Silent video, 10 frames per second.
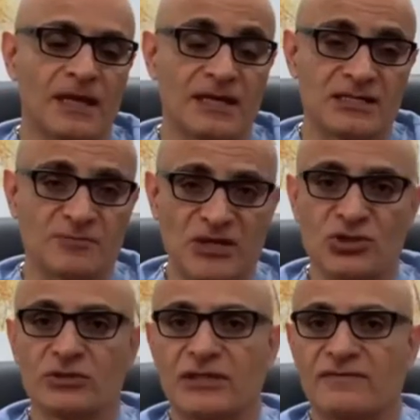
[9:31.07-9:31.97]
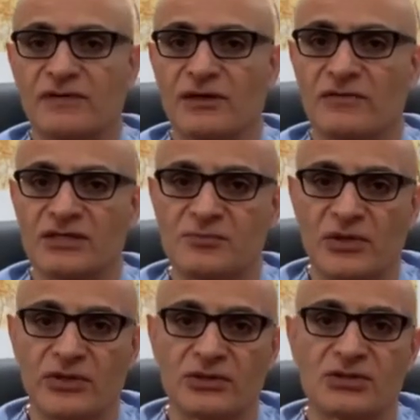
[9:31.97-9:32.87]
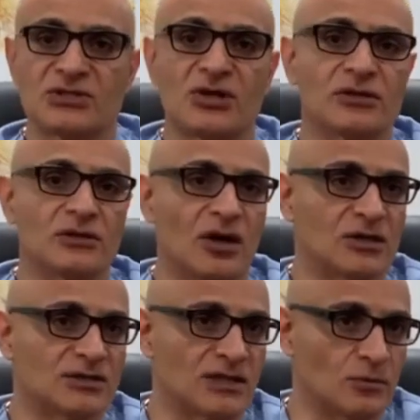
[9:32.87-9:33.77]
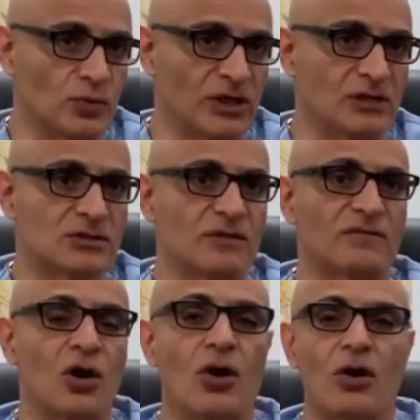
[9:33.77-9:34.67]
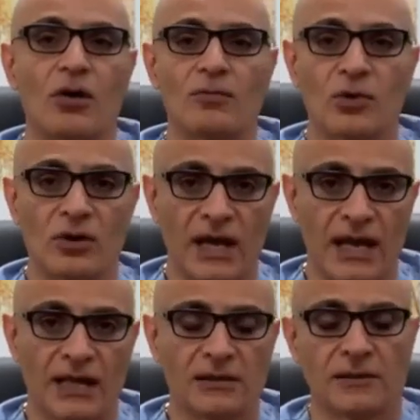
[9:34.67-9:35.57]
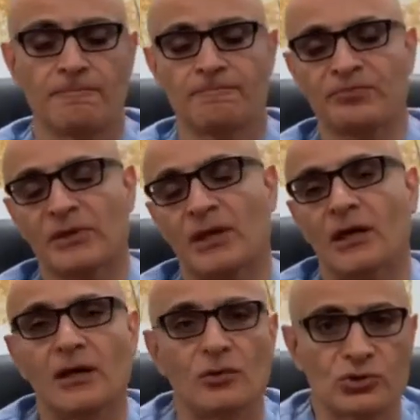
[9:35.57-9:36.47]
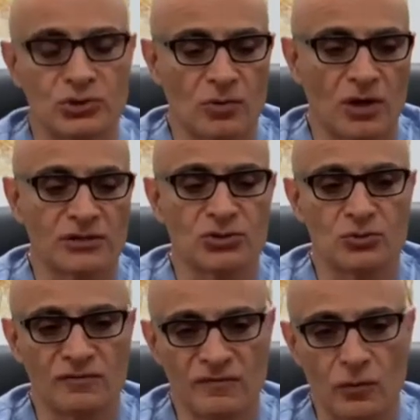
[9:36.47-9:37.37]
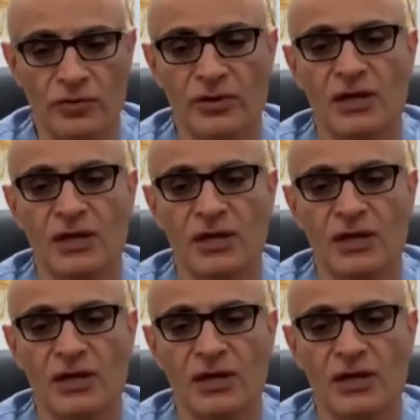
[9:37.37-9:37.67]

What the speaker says: especially if they have experienced sudden onset weakness of an arm or hand, or so on and so forth.